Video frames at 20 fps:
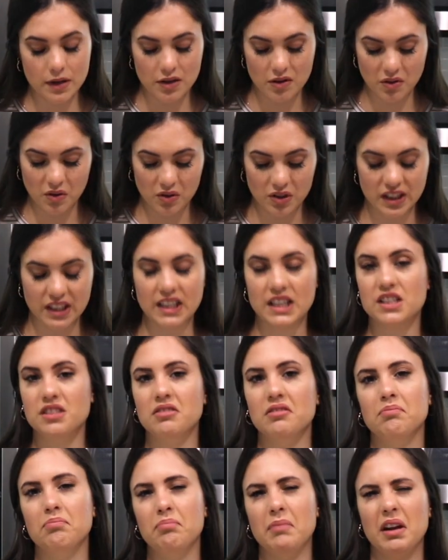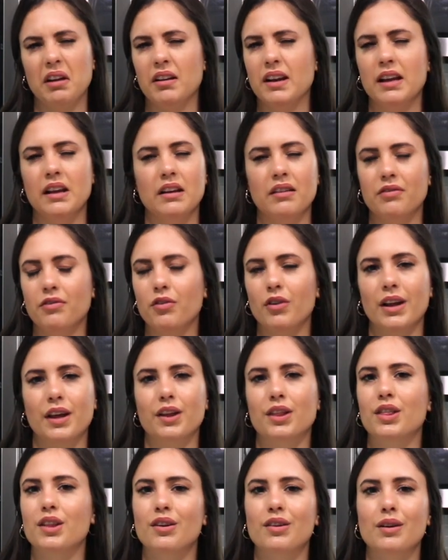you only need to marinate it for
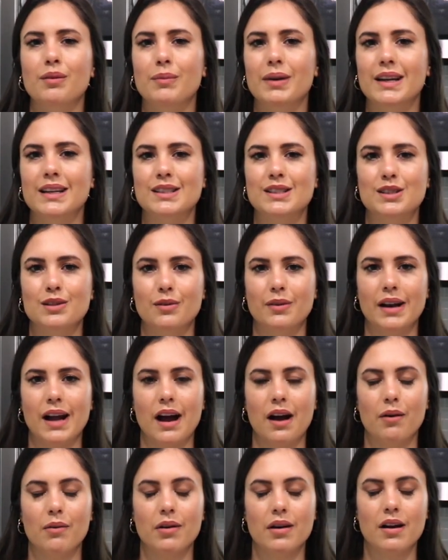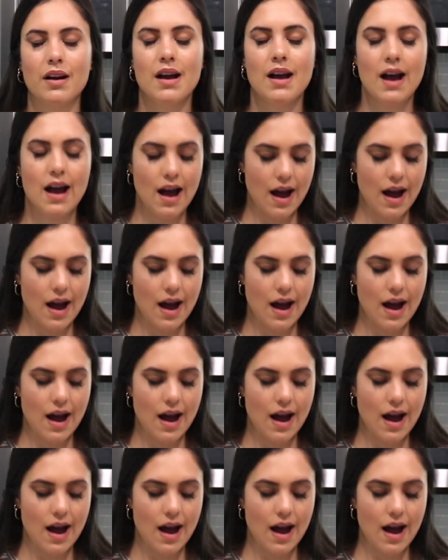like 30 minutes to an hour